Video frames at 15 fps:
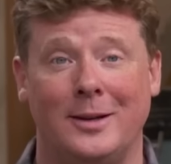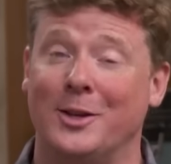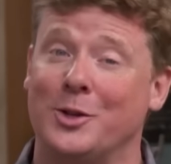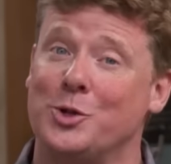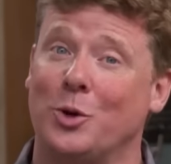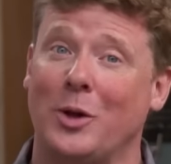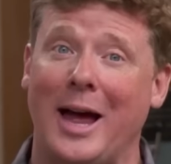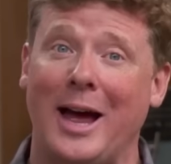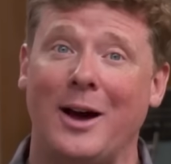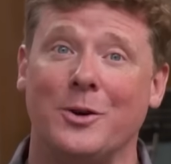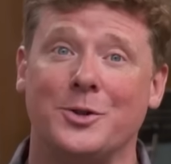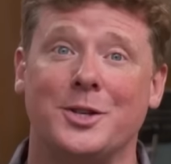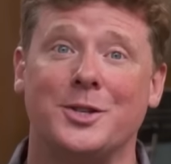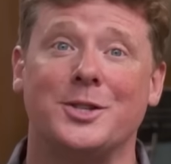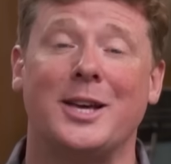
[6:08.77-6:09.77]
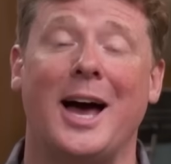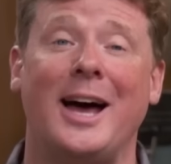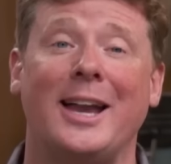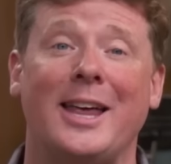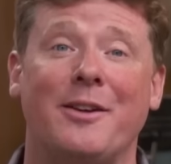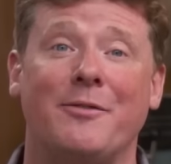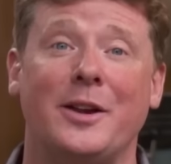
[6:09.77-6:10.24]
This Old House has
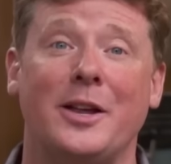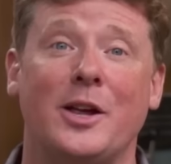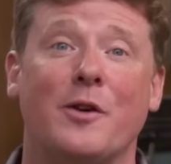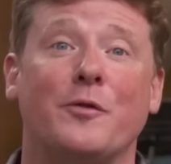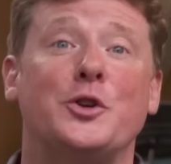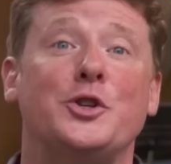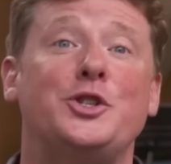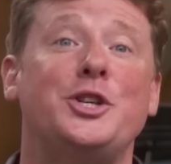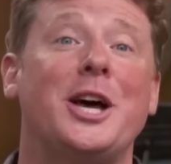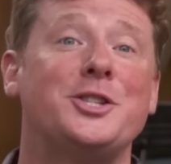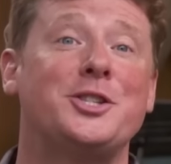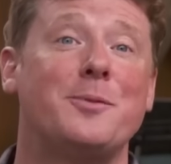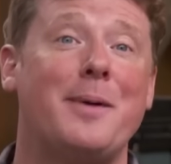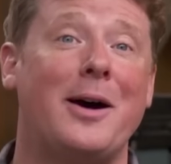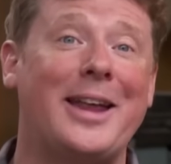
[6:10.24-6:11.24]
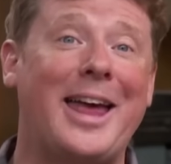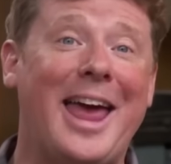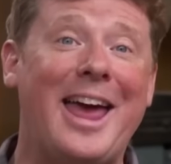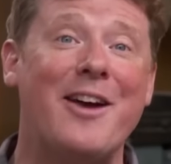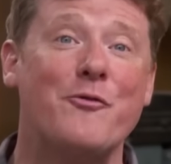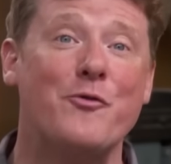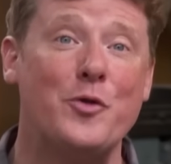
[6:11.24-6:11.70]
got a video for just about
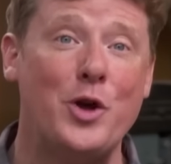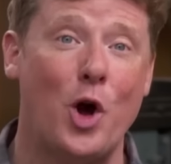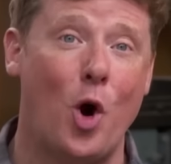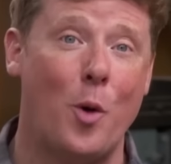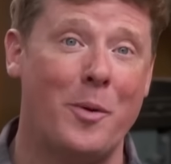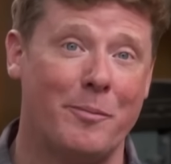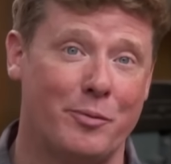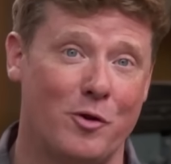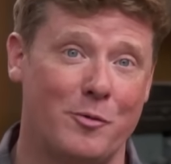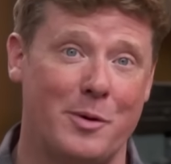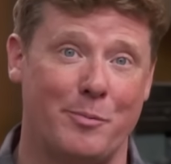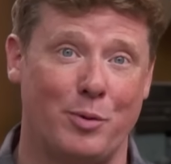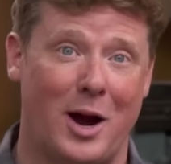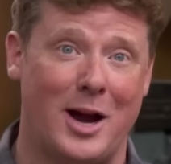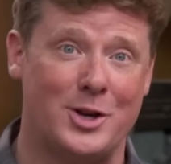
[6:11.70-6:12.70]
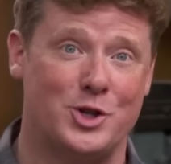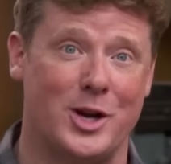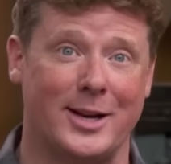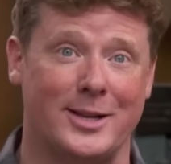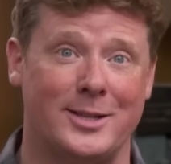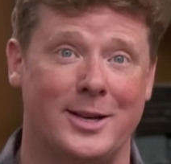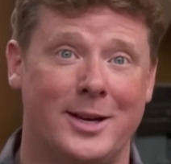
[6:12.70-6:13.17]
every home improvement
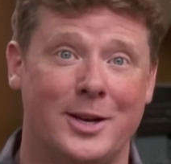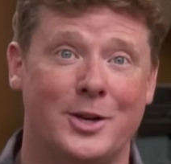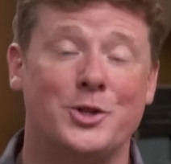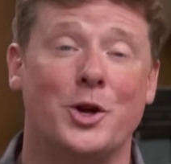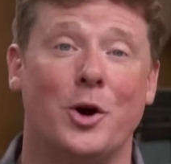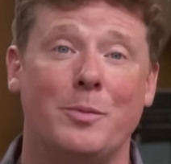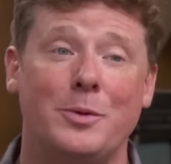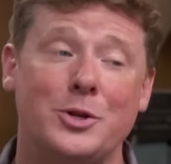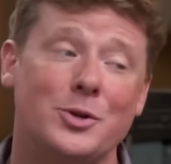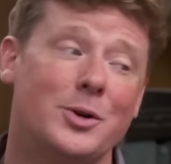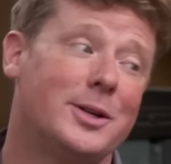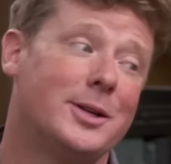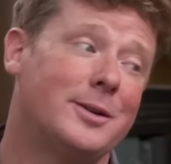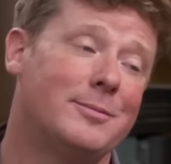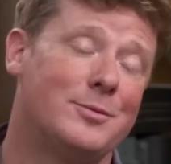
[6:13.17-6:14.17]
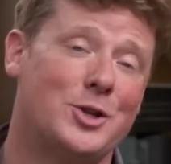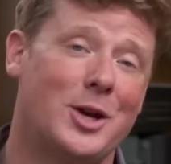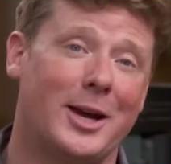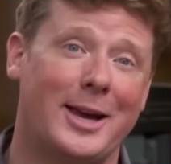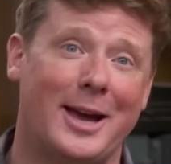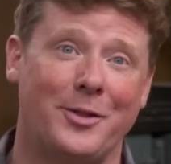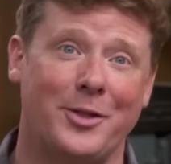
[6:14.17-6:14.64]
project, so be sure to
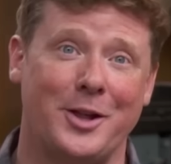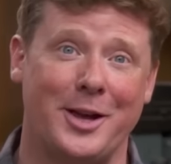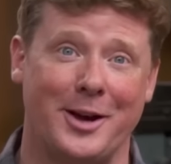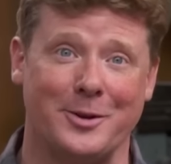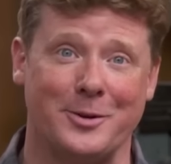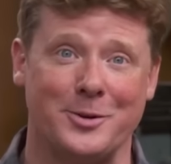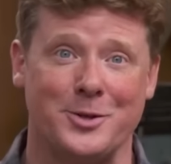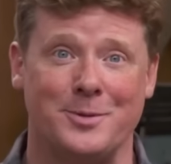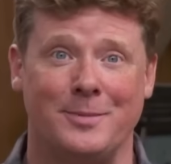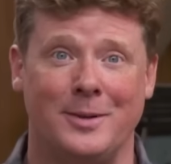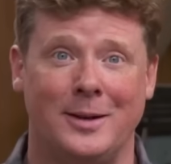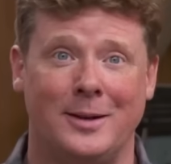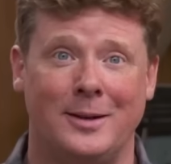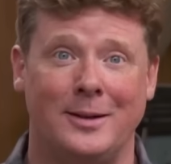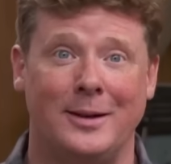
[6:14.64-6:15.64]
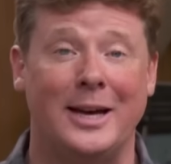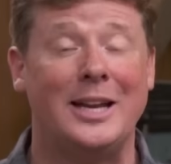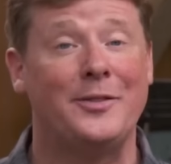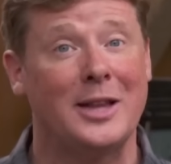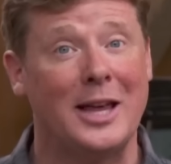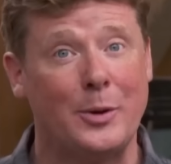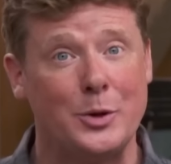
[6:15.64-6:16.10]
check out the others. And
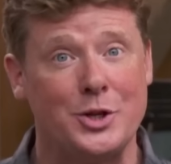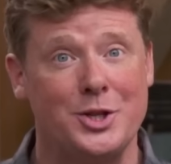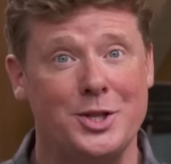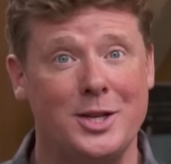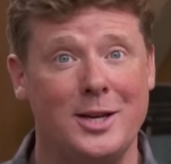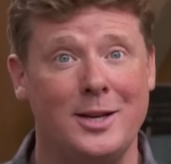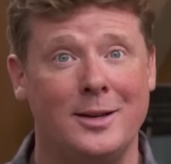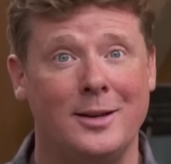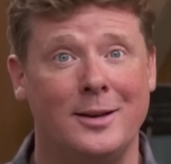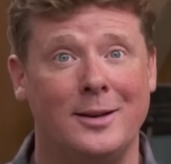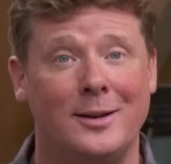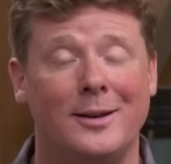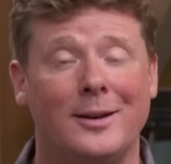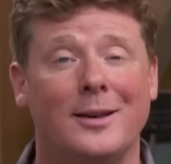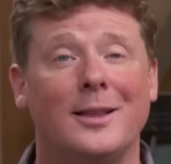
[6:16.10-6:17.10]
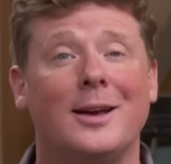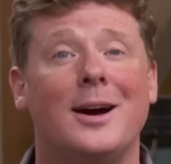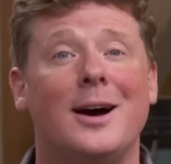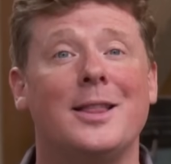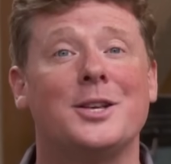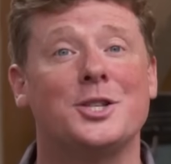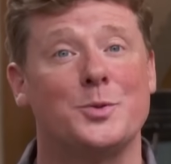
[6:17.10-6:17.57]
if you'd like what you see, click
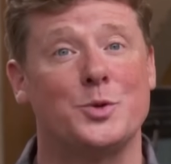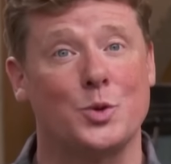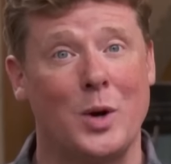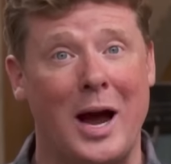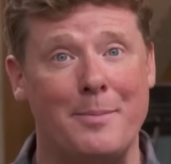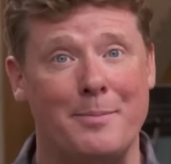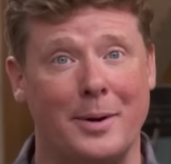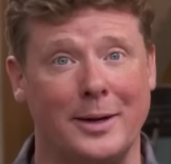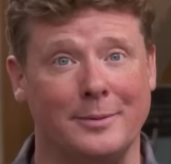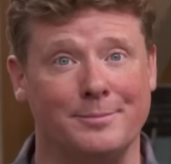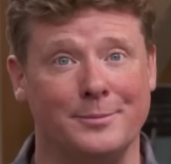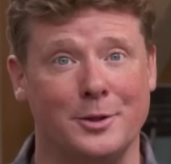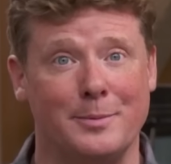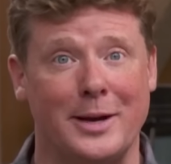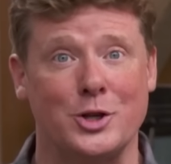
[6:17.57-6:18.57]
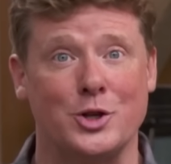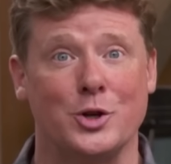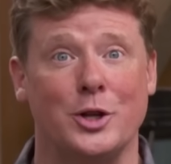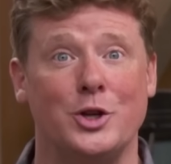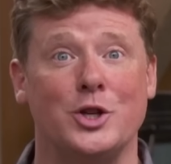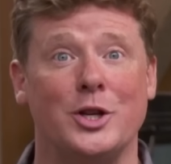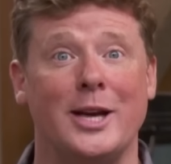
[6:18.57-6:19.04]
on the subscribe button to make sure
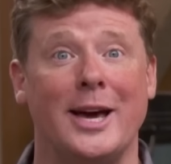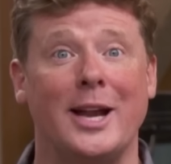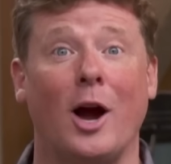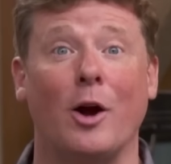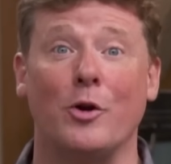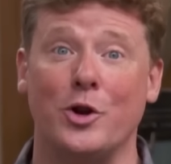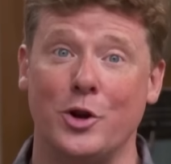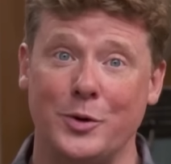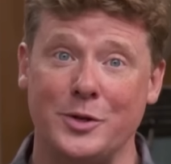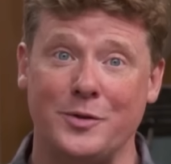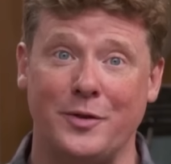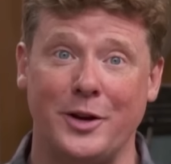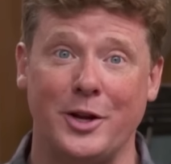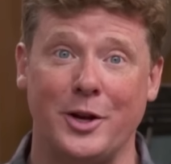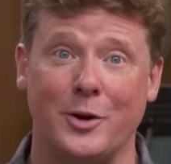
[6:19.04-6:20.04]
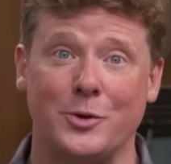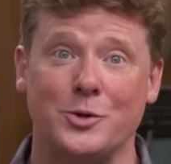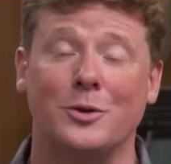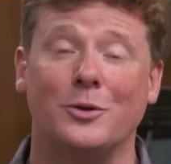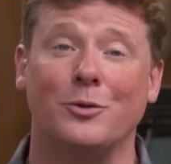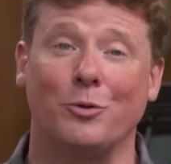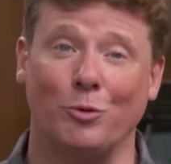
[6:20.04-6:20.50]
that you get our newest
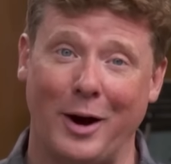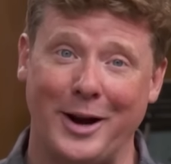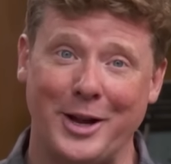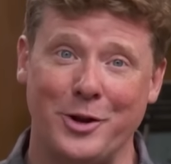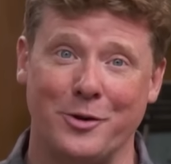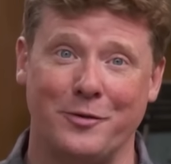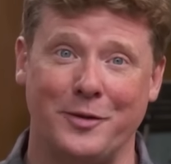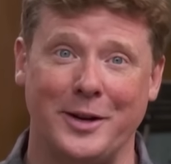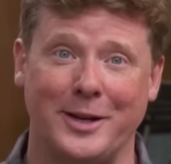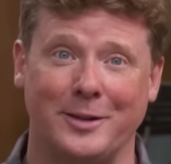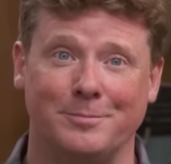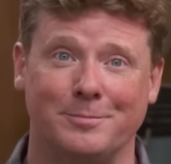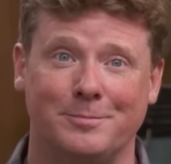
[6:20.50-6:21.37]
videos right in your feed.